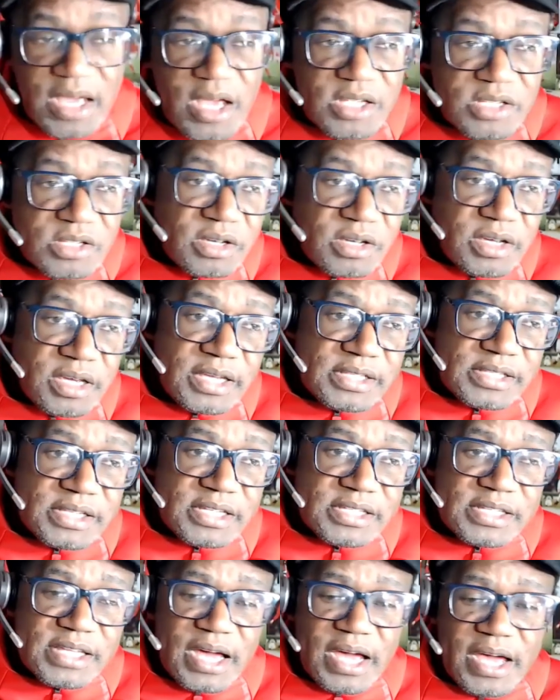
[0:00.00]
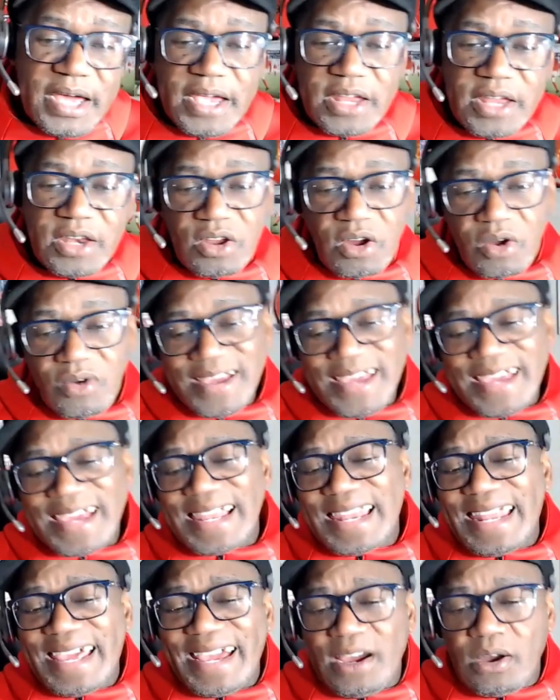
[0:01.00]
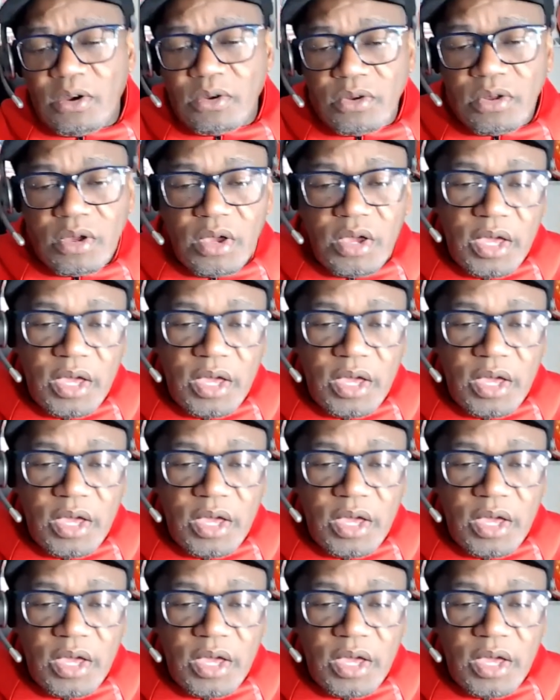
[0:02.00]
So this guy ain't no clown.